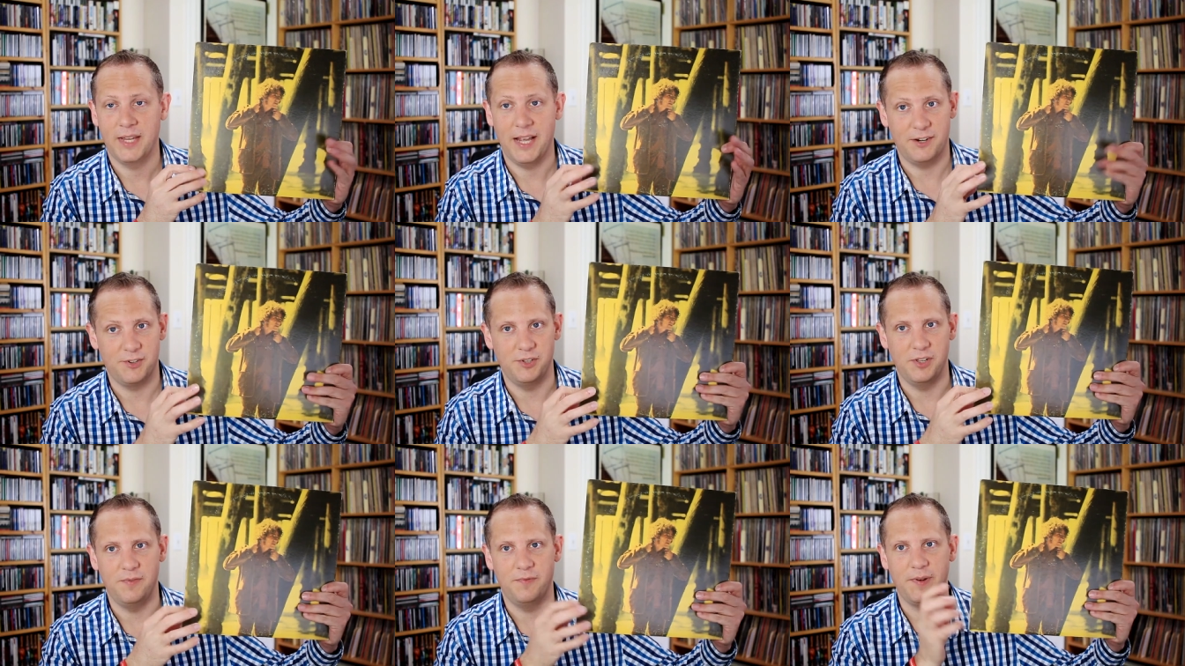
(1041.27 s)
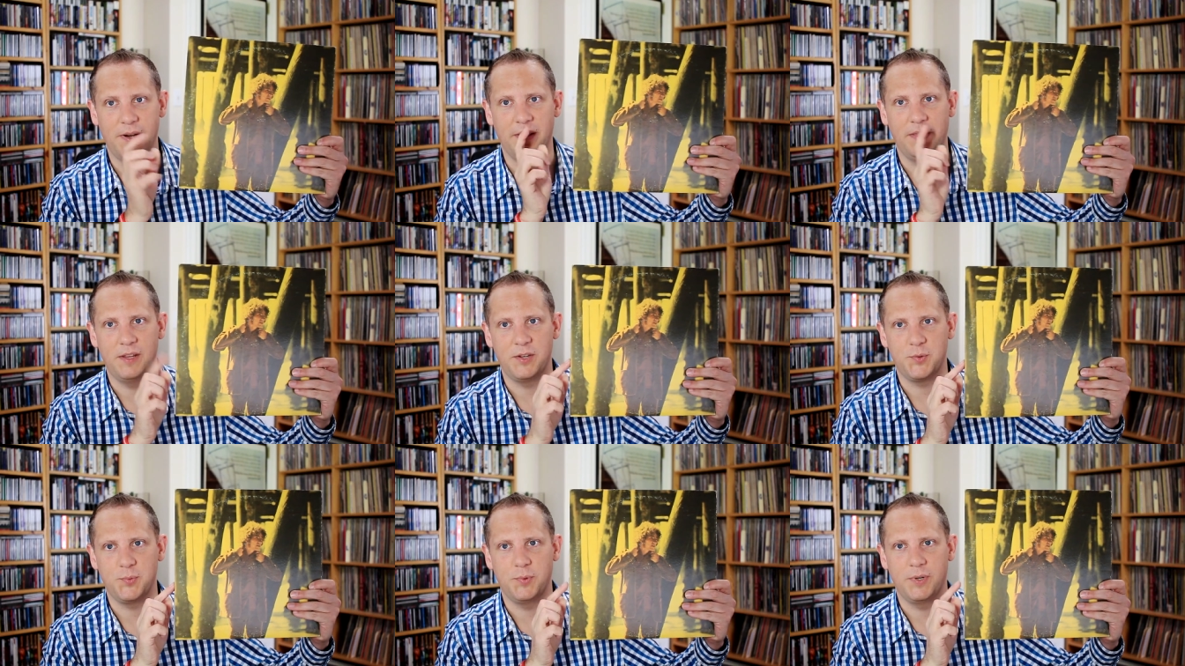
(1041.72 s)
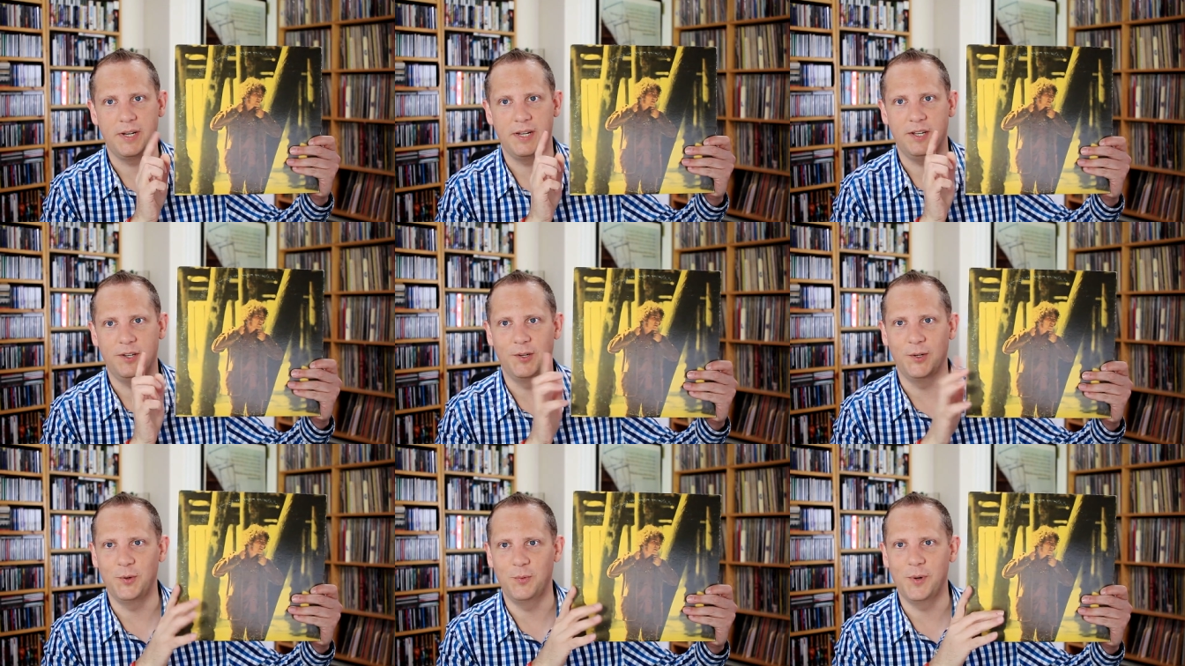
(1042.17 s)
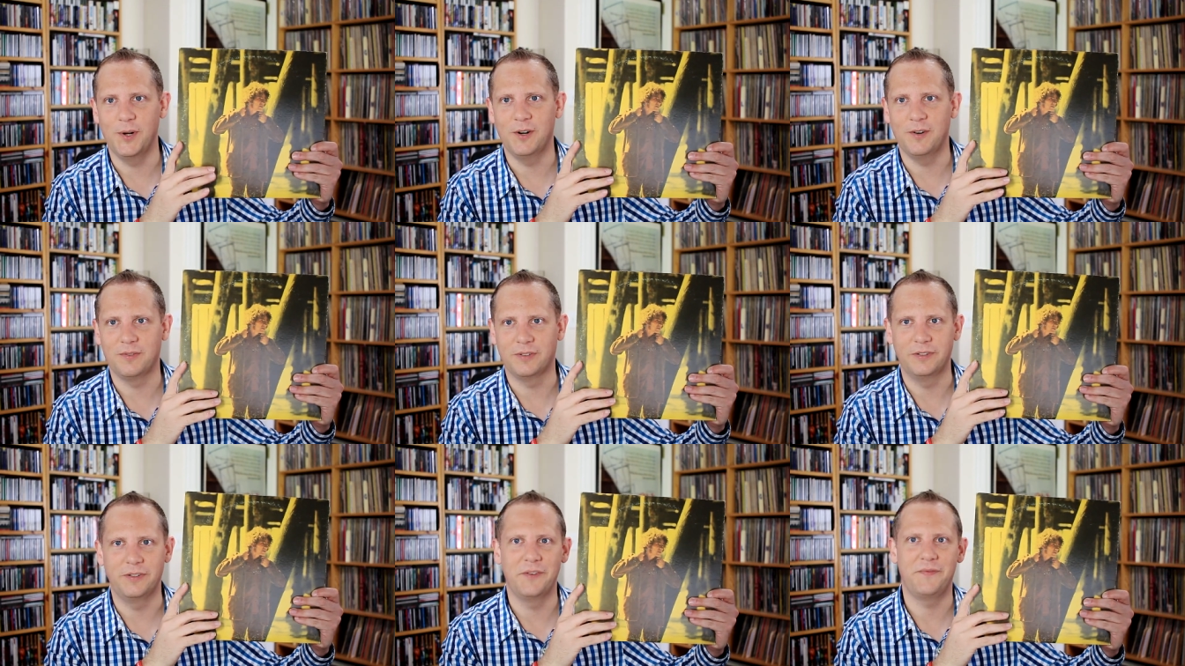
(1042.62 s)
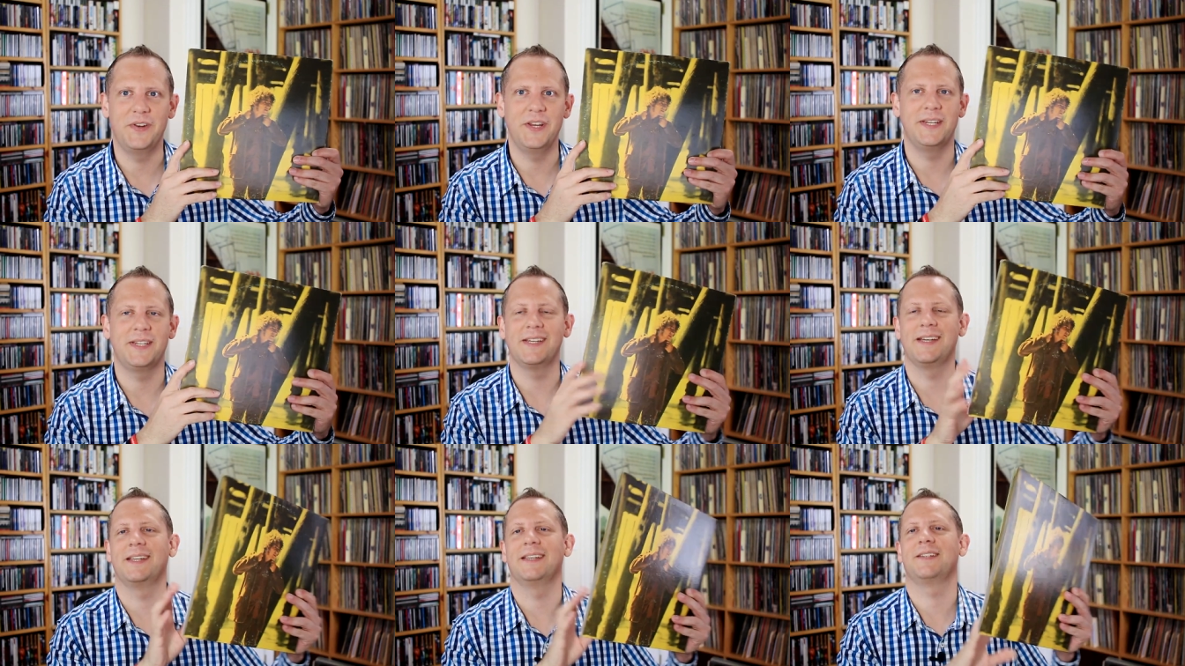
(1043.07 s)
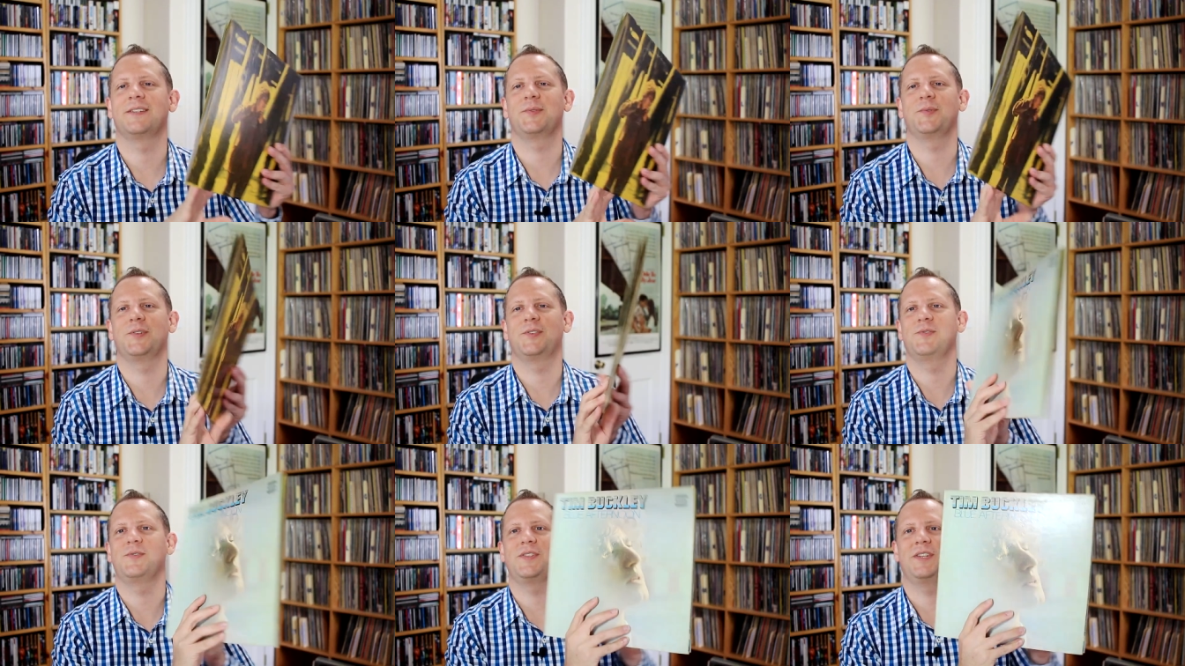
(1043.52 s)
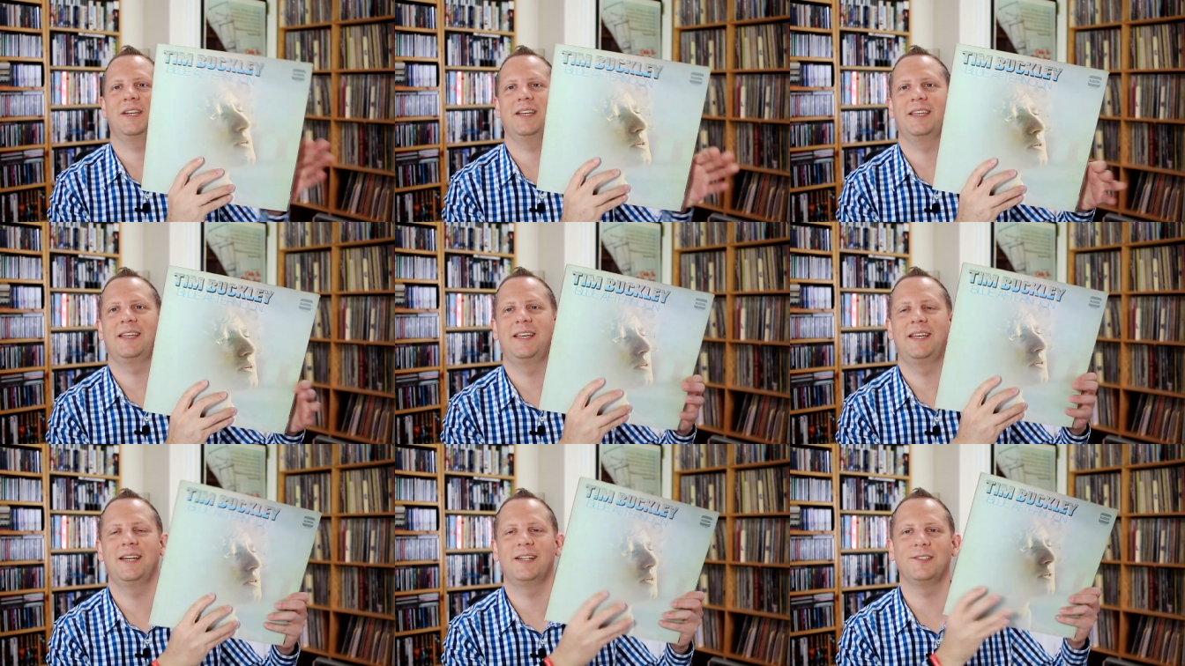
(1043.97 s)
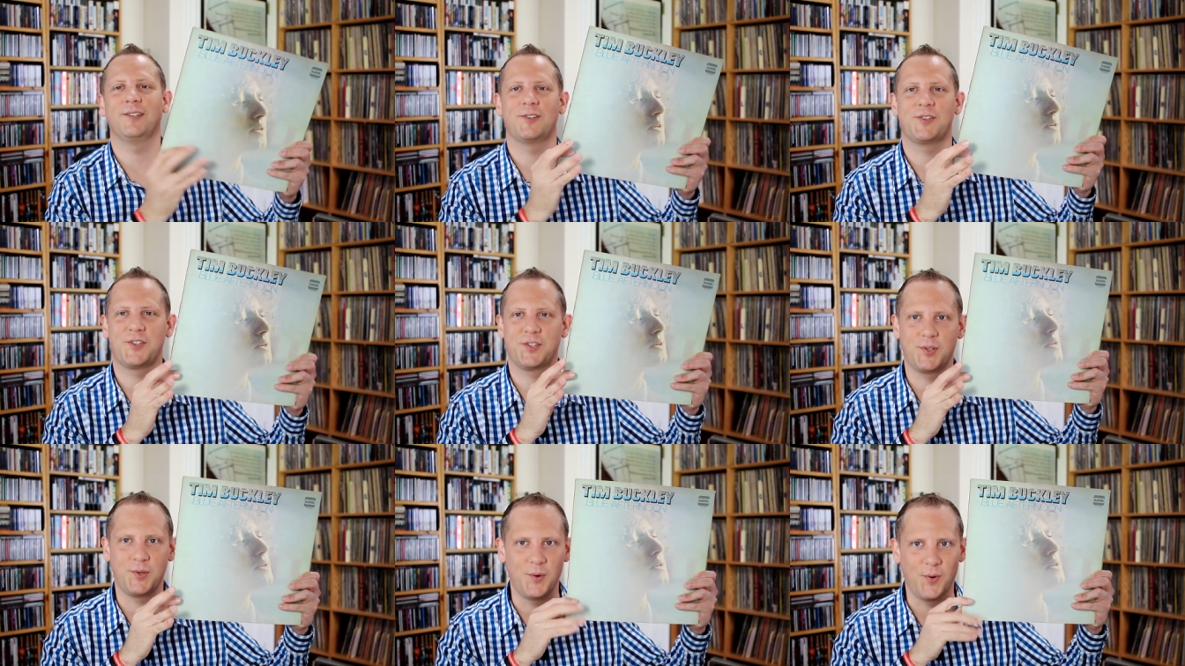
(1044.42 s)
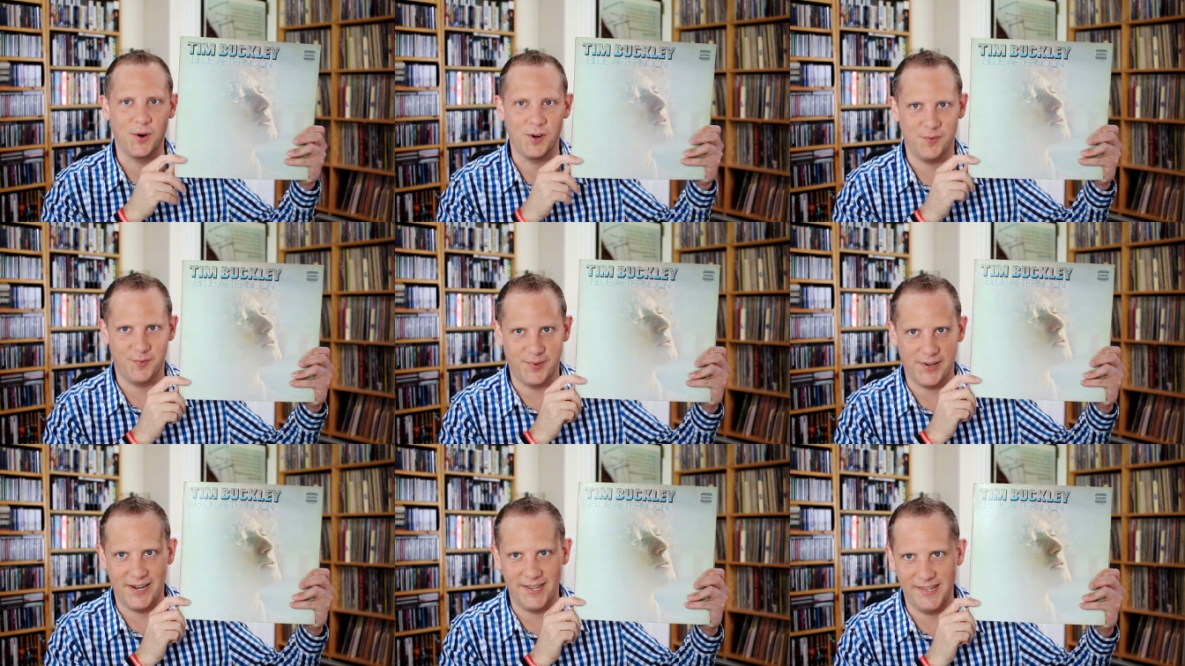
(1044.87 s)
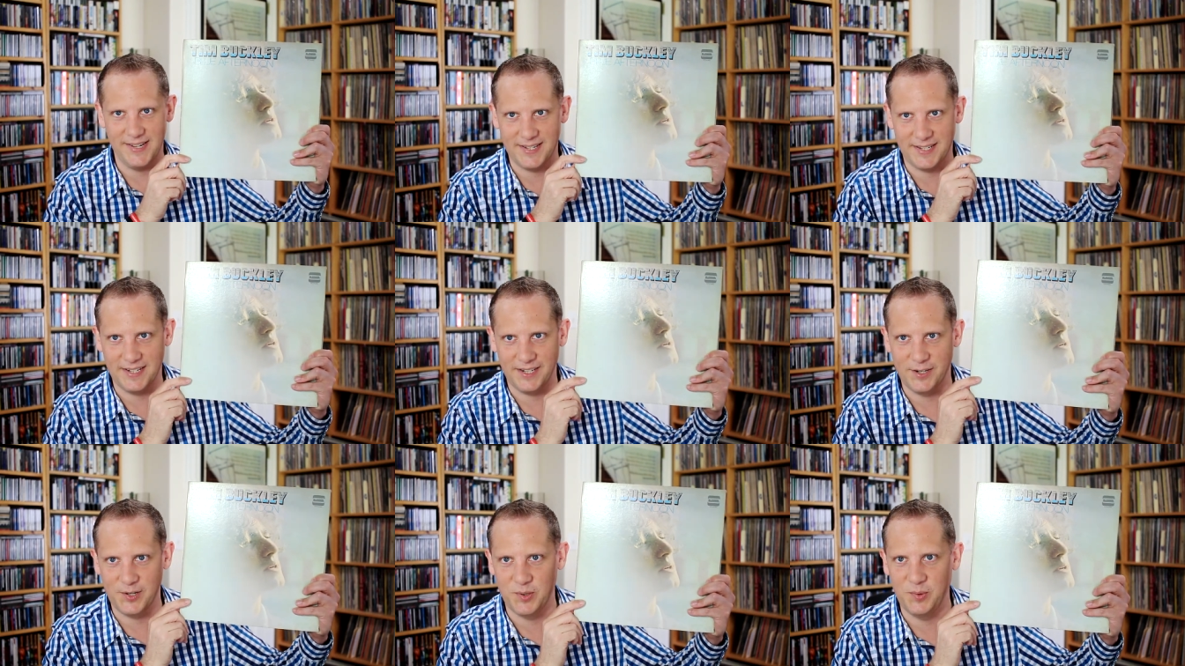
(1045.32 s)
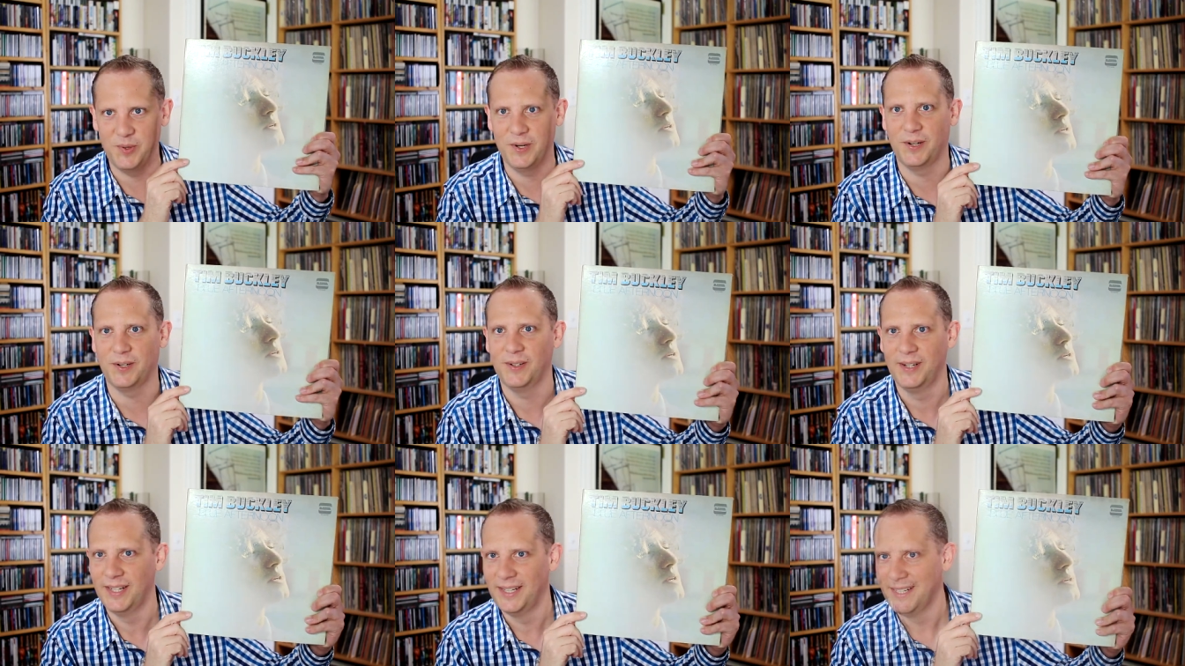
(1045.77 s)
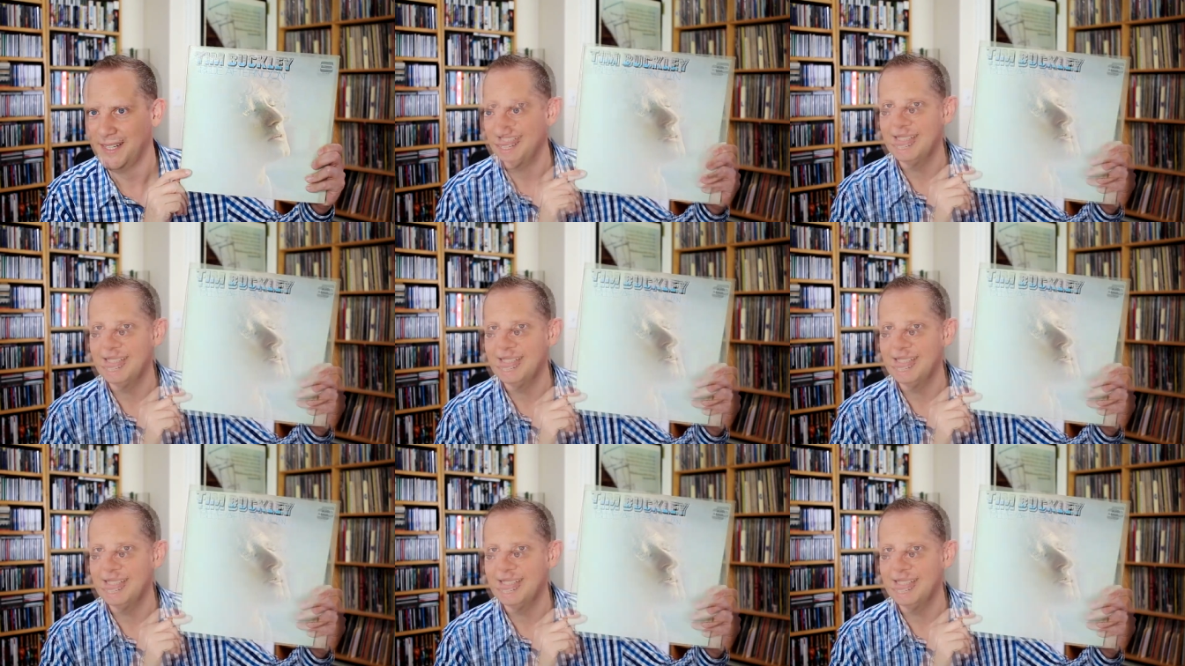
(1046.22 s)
Actually found this one at Goodwill for 50 cents, which was a killer score to find this at Goodwill.